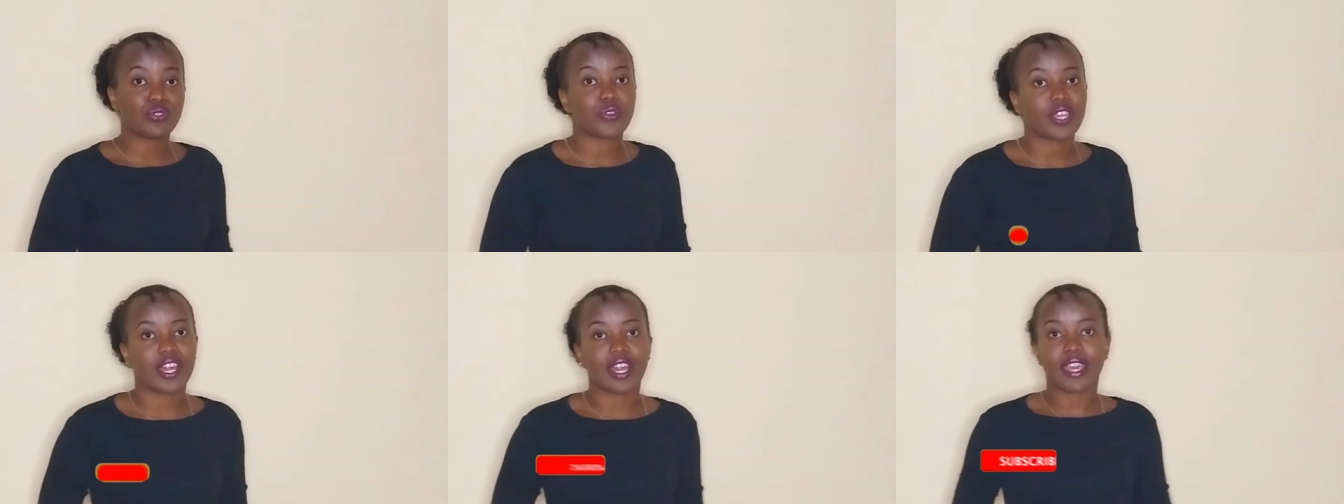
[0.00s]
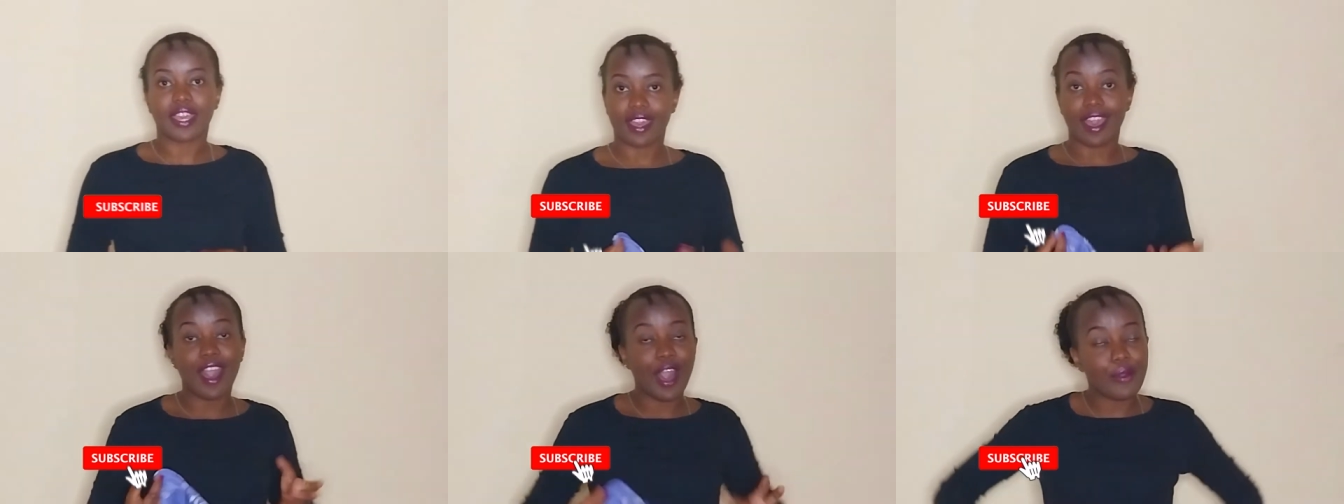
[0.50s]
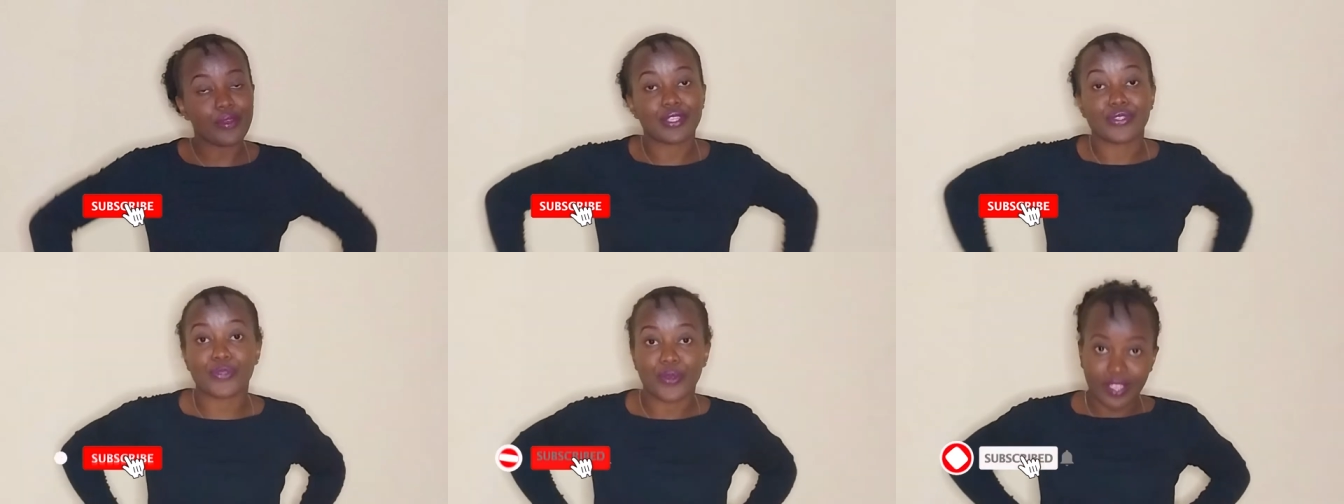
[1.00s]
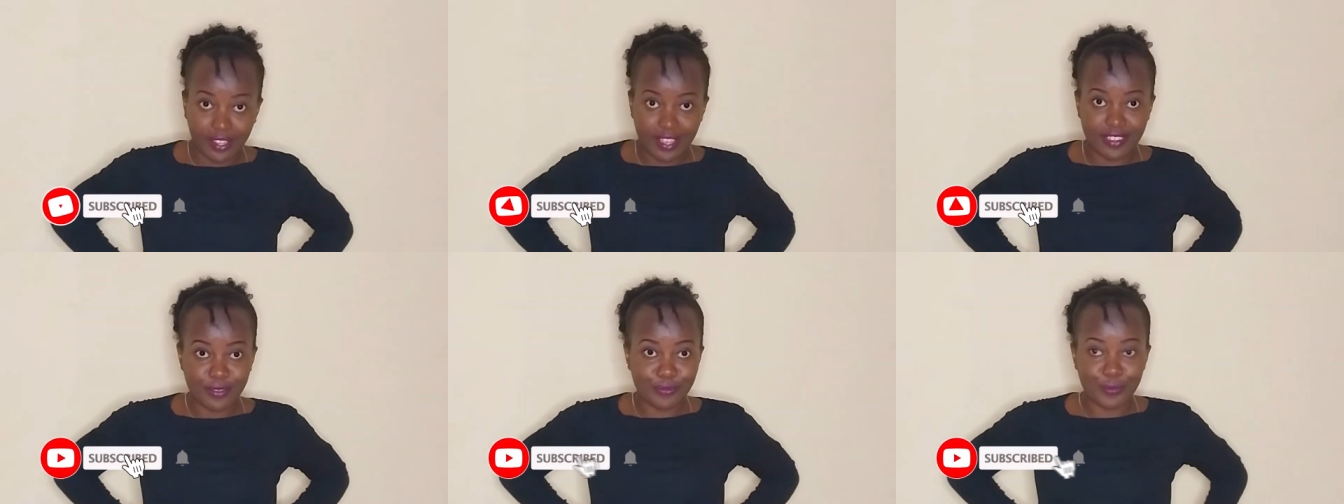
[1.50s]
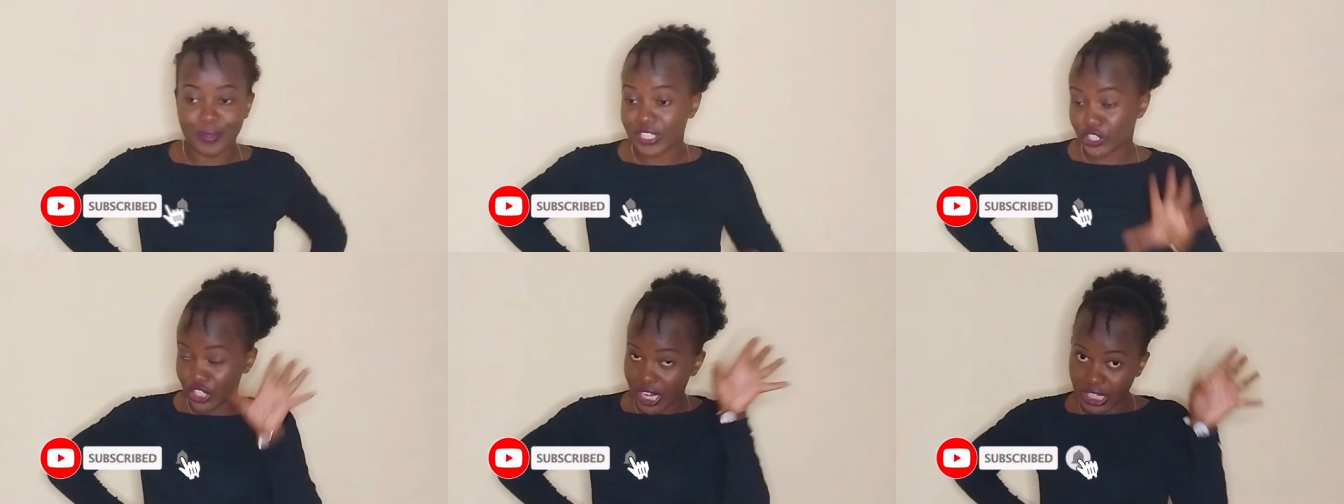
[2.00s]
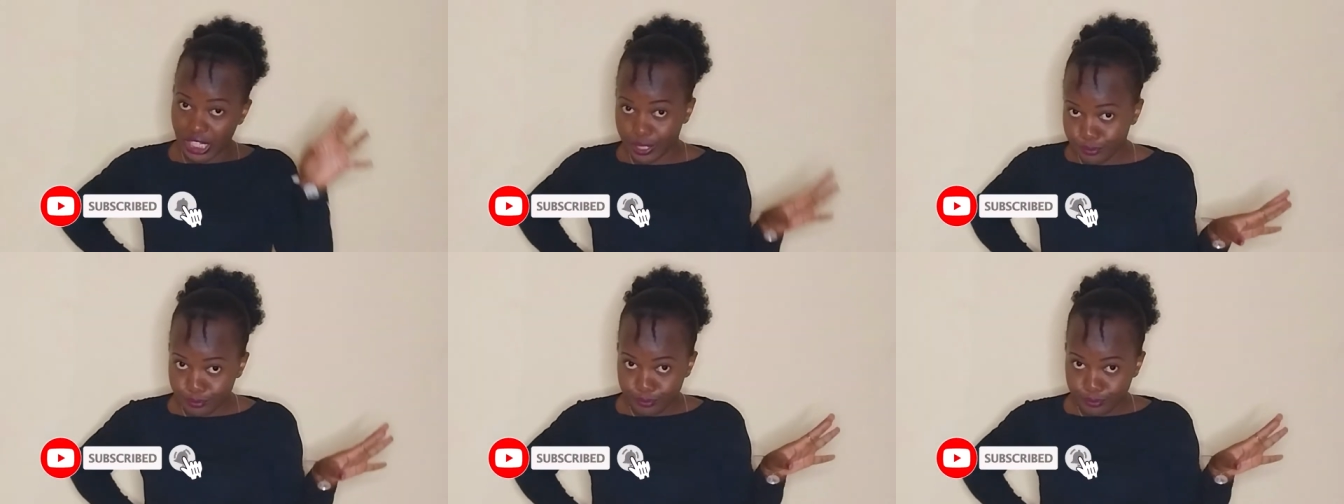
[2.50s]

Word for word: to your hair how is your hair the moment shaggy